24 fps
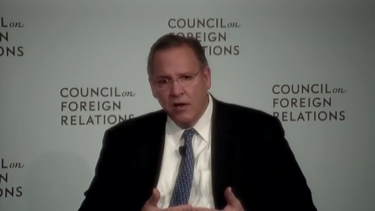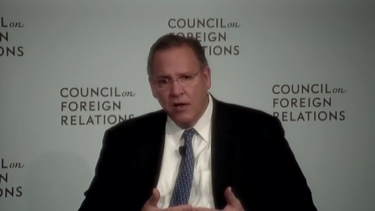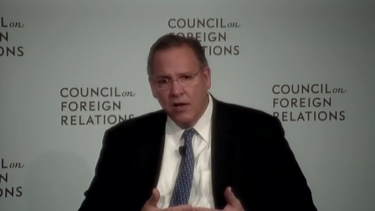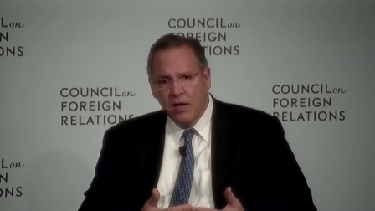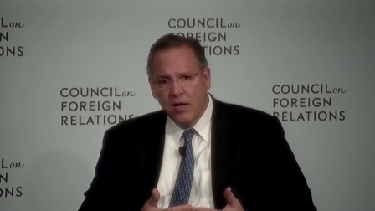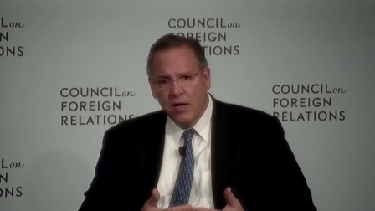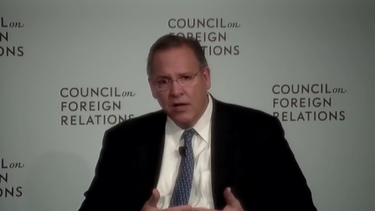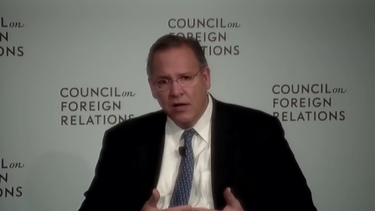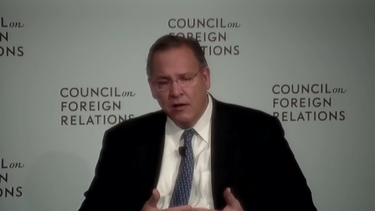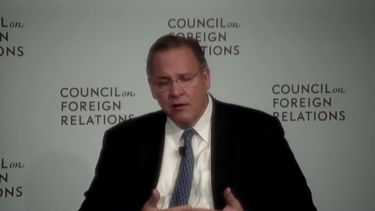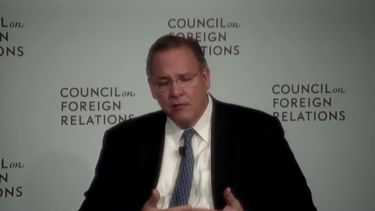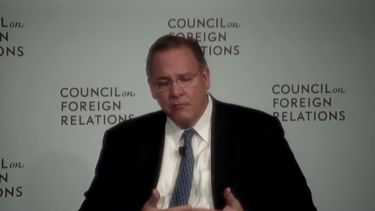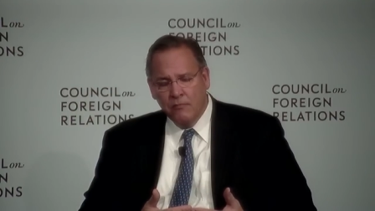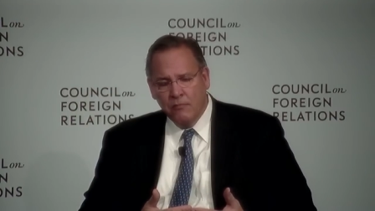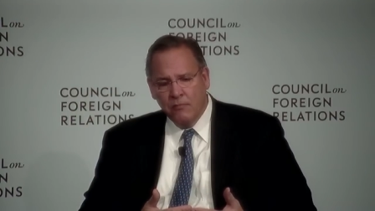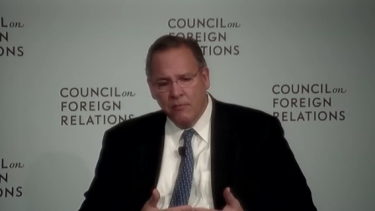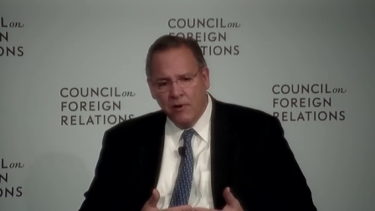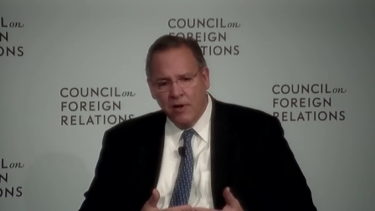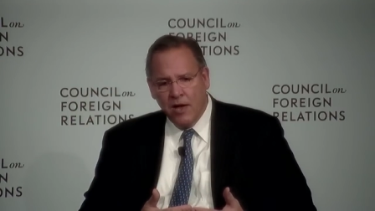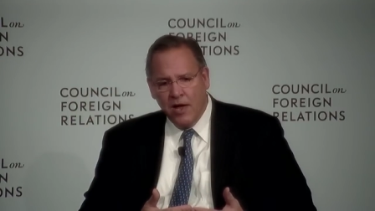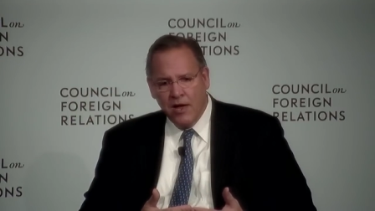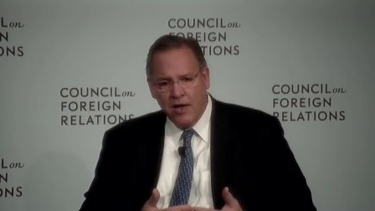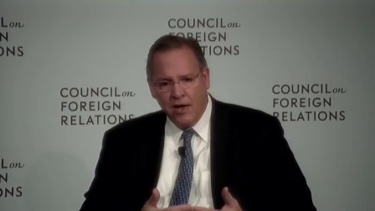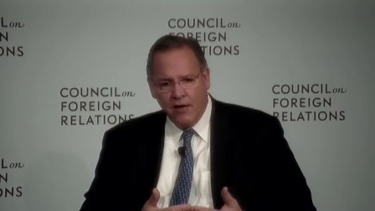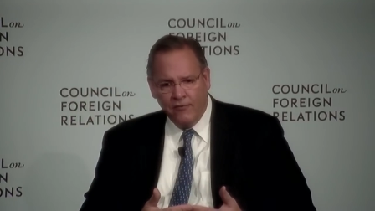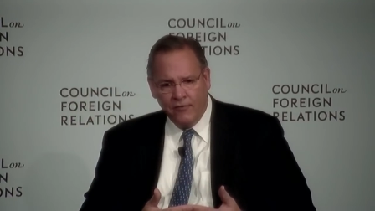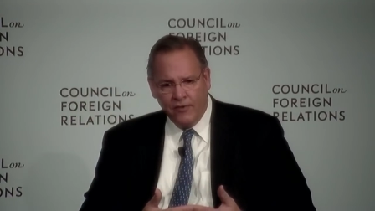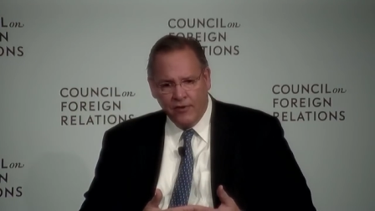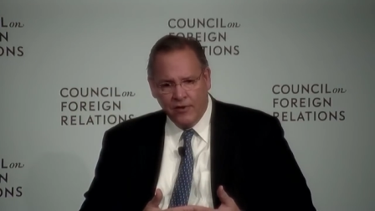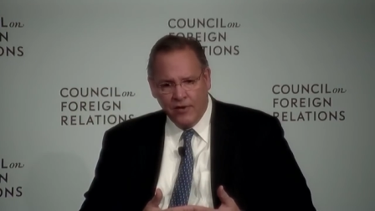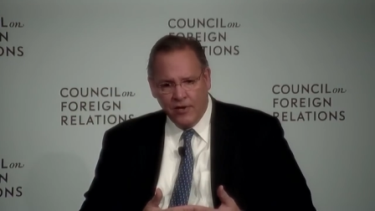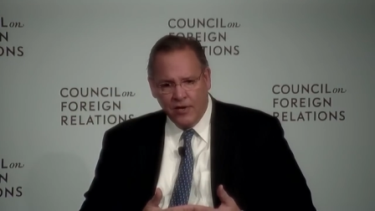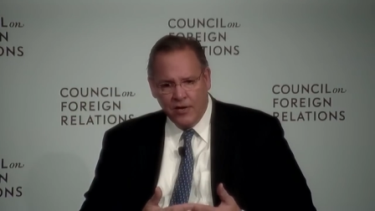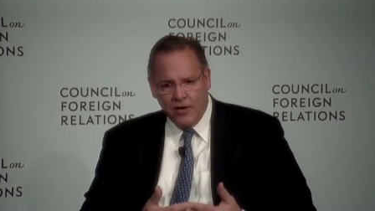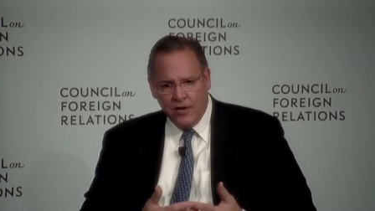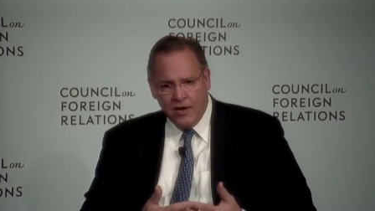Um, I have a,
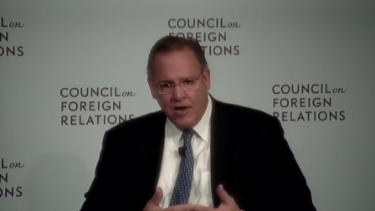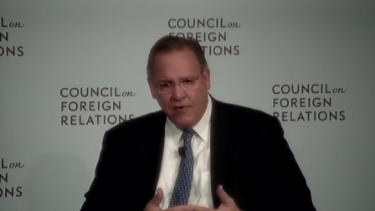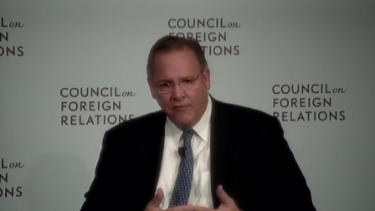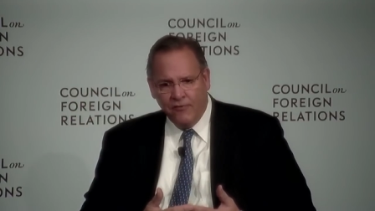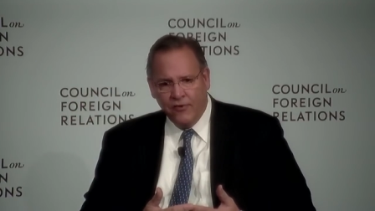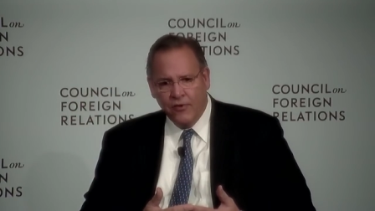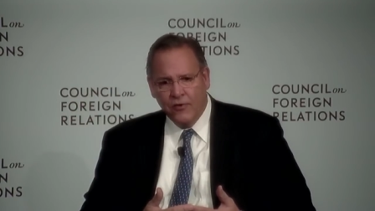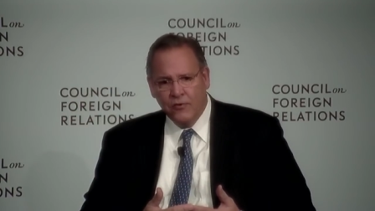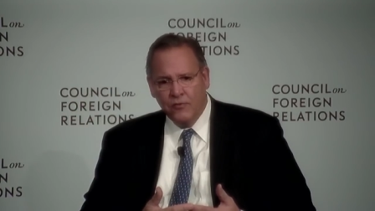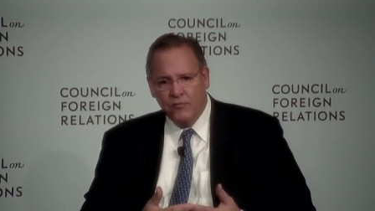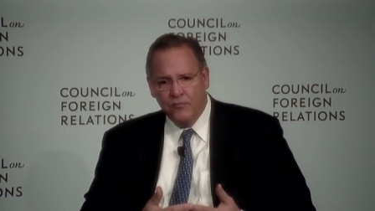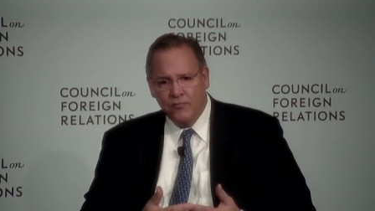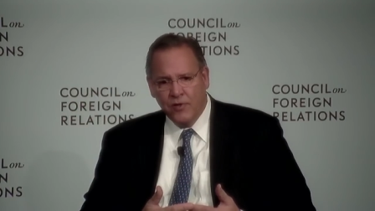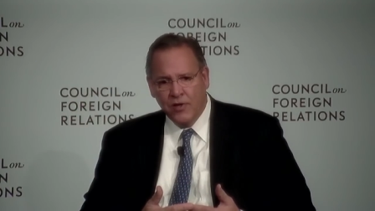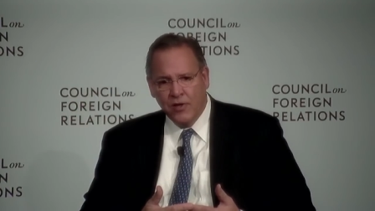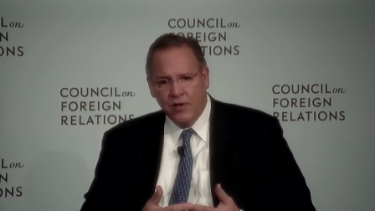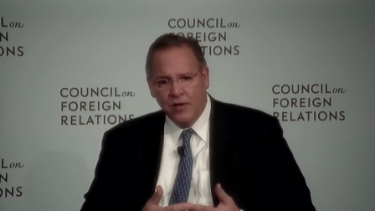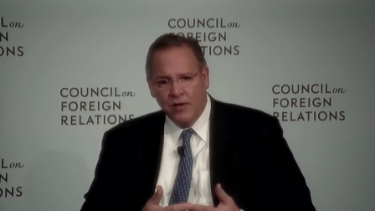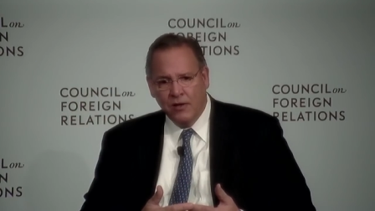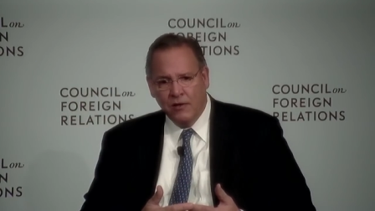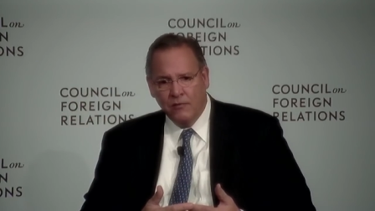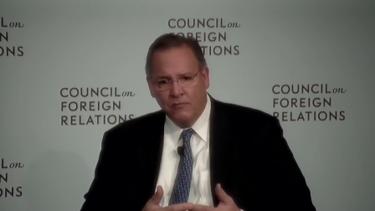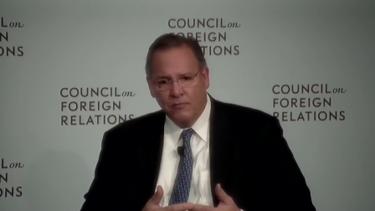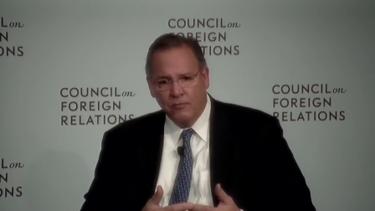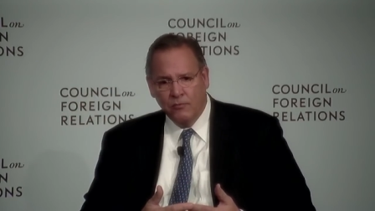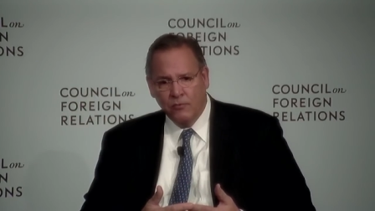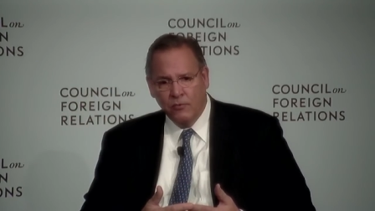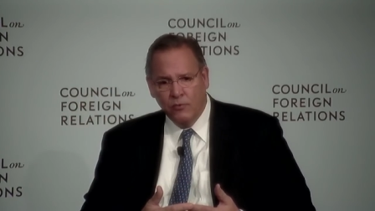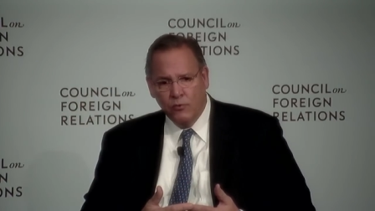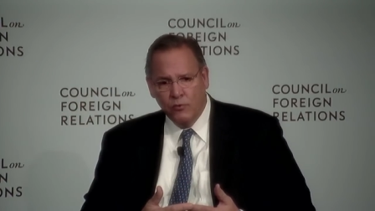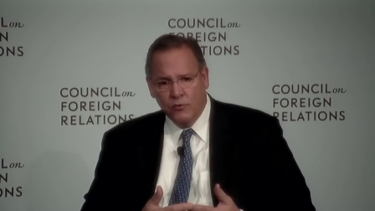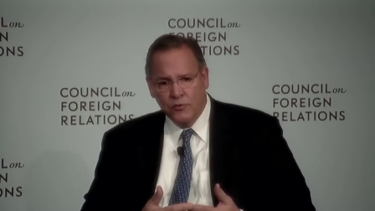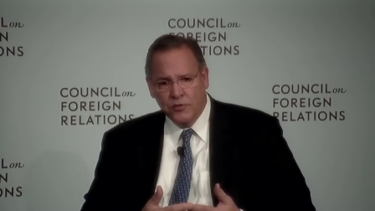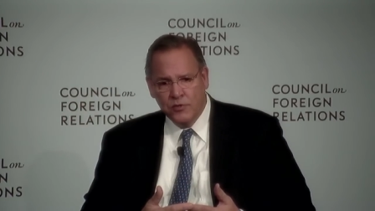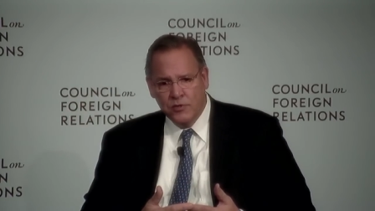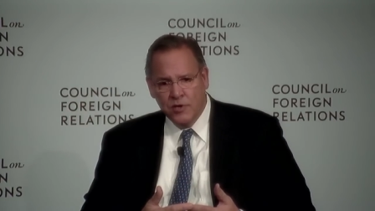a nephew um, who
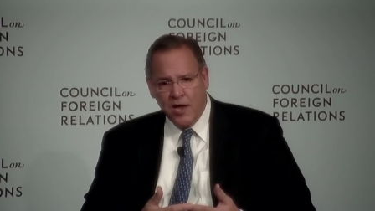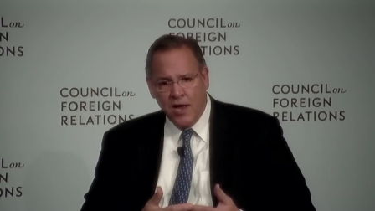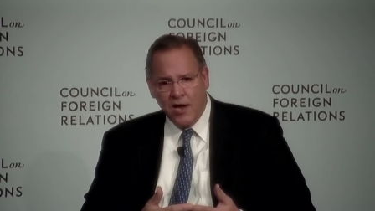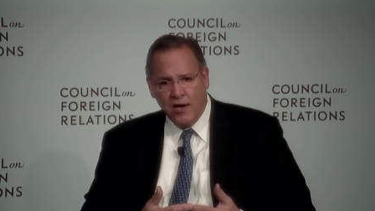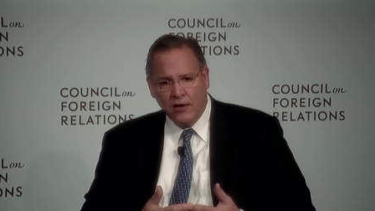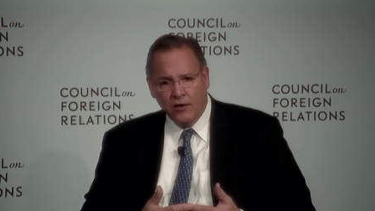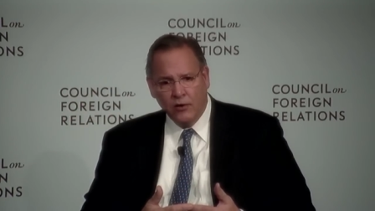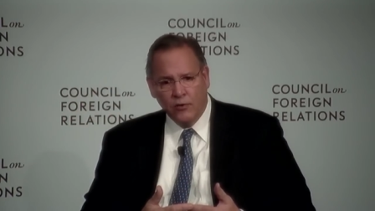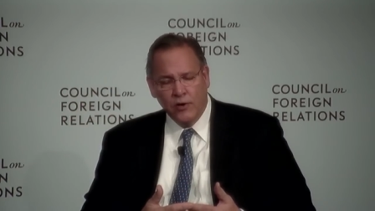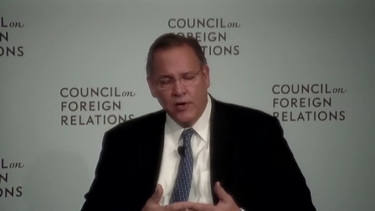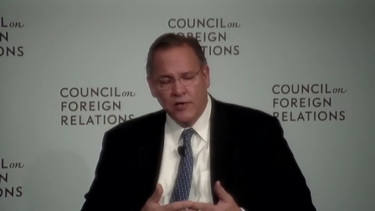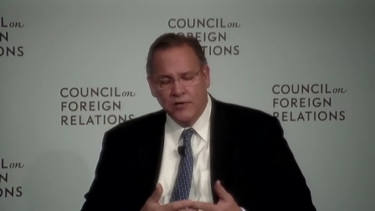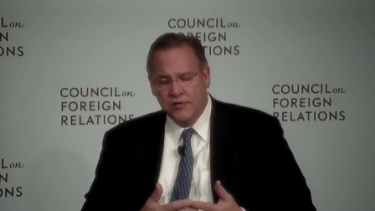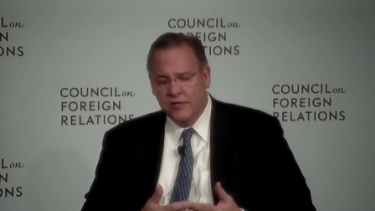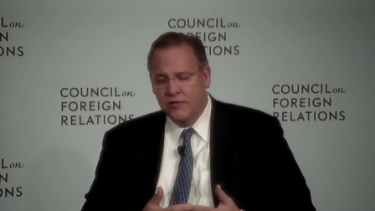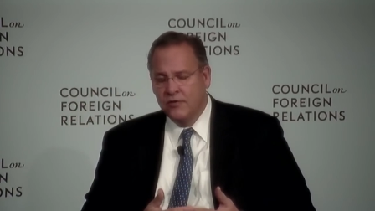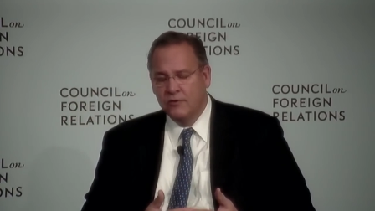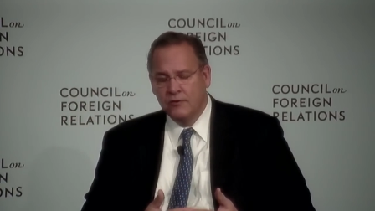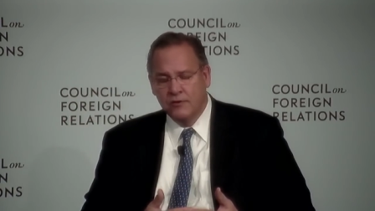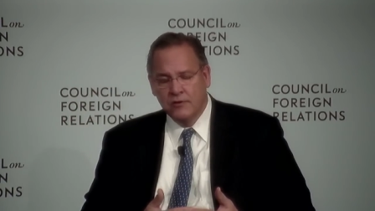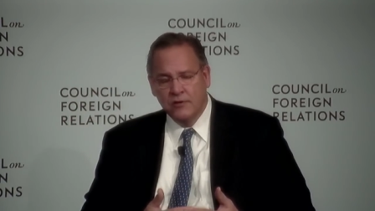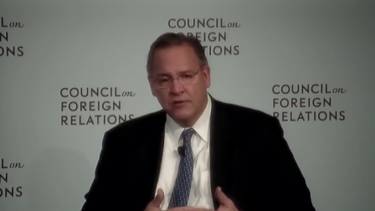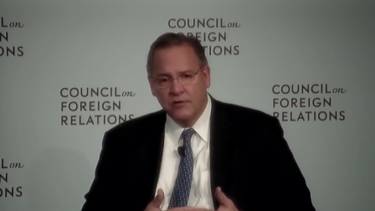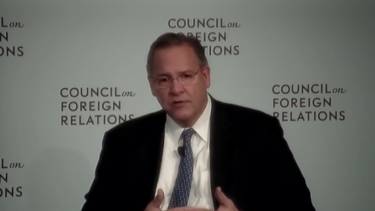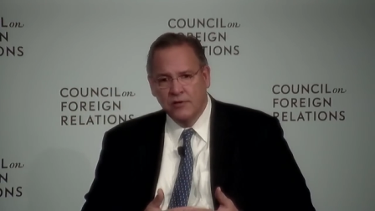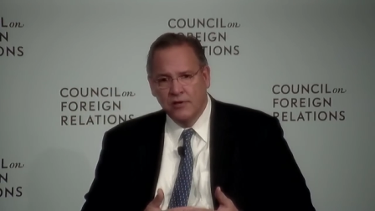was not a great student.